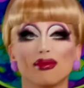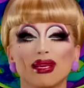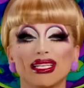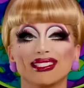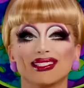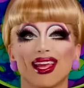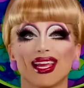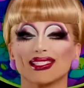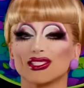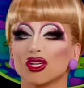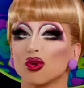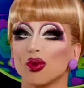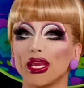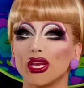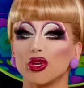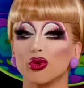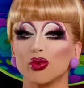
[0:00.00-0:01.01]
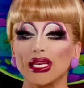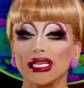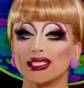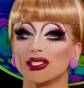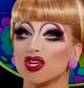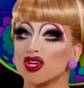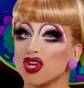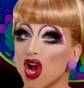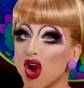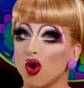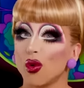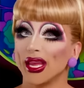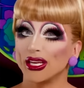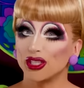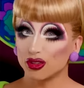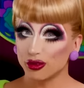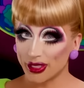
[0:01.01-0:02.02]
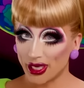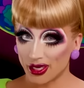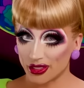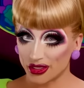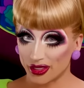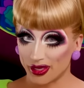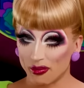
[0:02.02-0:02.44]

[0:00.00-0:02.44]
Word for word: me today is a queen who needs no introduction.